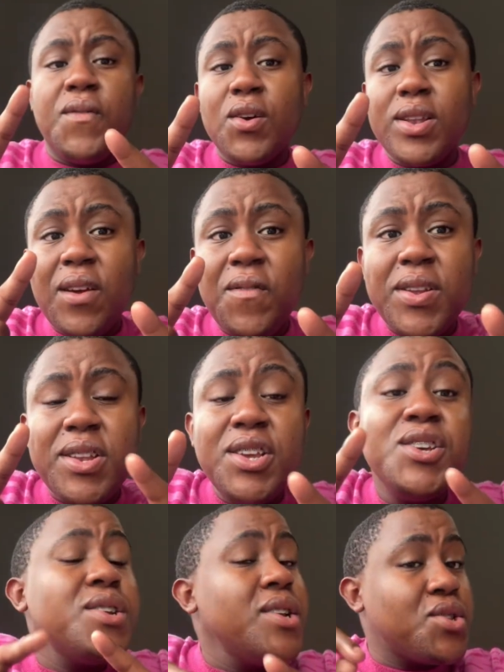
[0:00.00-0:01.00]
your
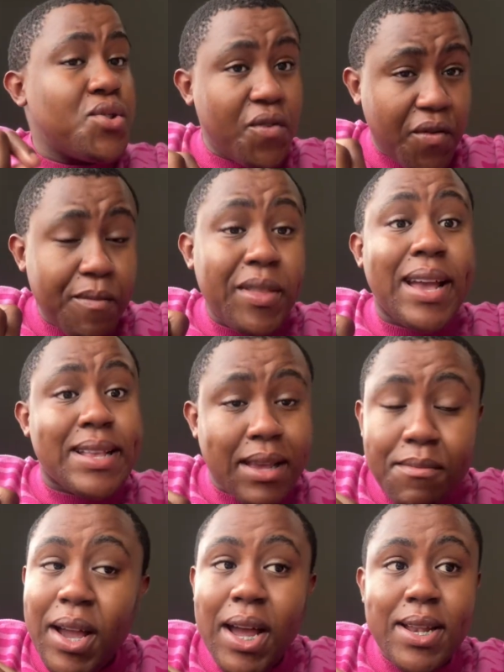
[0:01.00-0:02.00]
definition is not from the
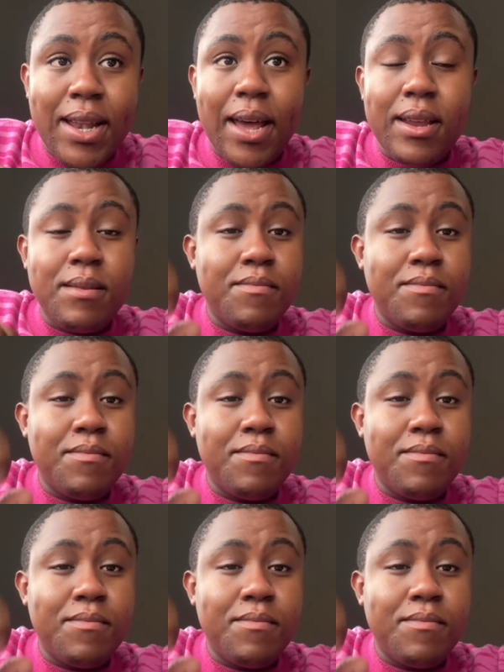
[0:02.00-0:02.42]
exam guideline,